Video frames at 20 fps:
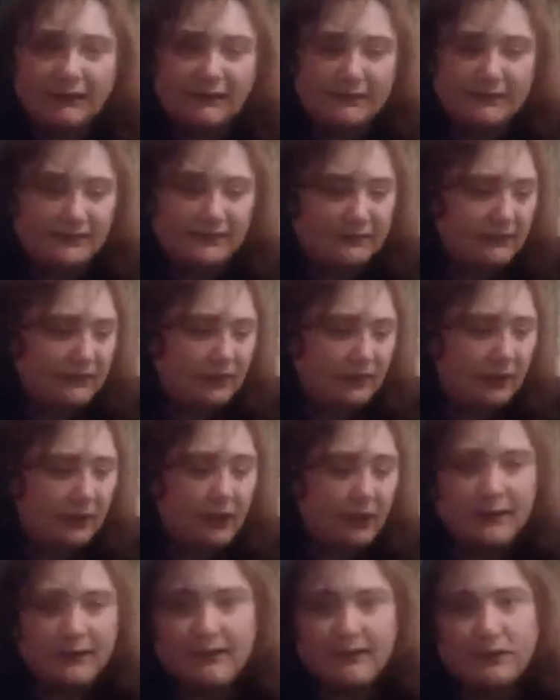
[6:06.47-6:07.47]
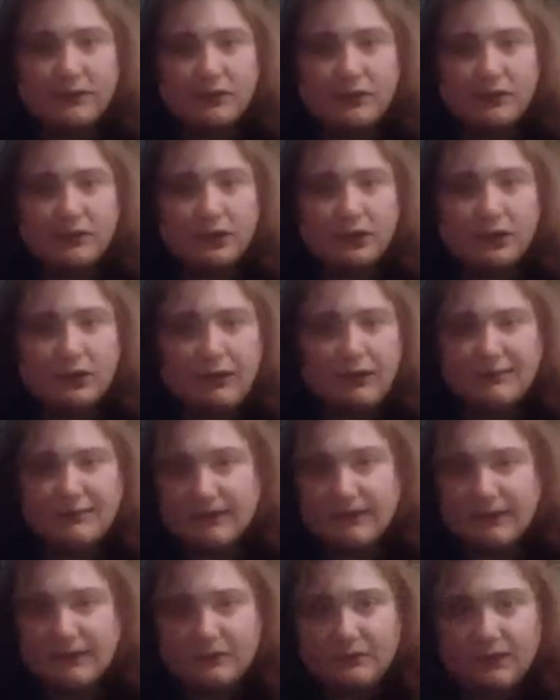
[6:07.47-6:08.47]
what asexuality
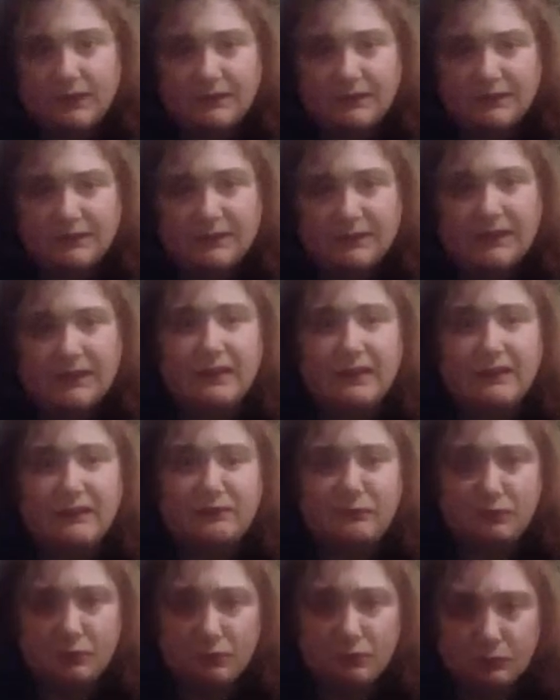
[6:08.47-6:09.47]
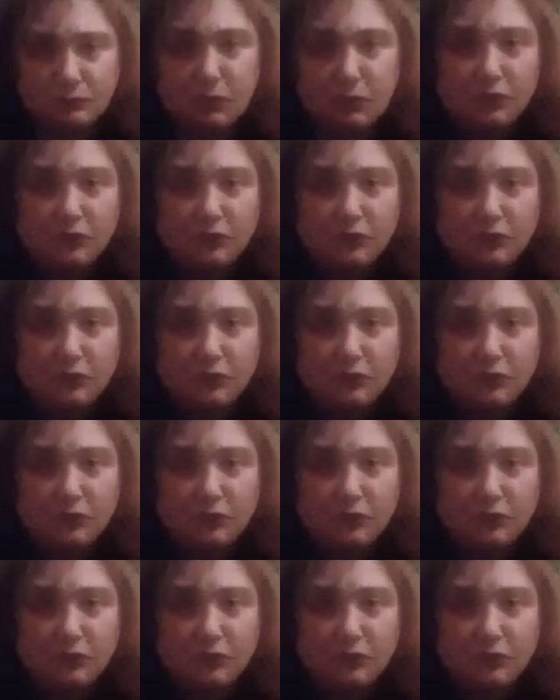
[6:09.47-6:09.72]
was. I